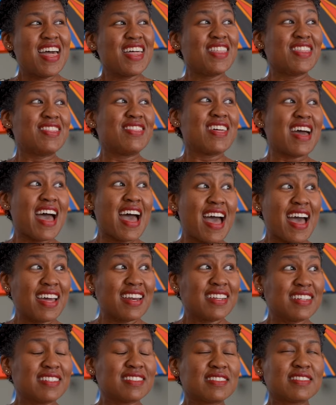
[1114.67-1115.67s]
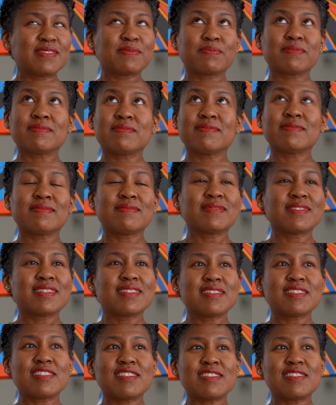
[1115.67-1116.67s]
That is
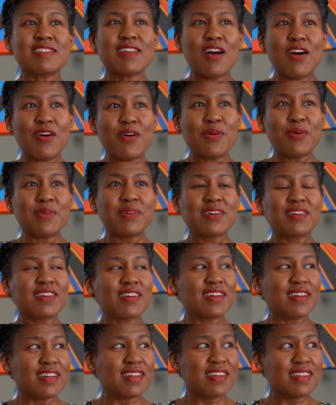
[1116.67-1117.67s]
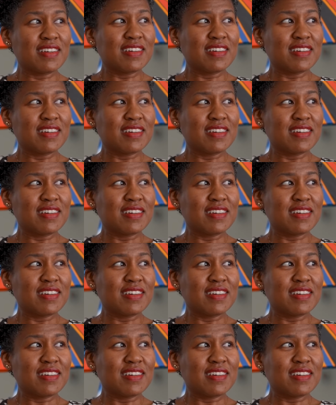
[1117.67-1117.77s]
yeah, so good.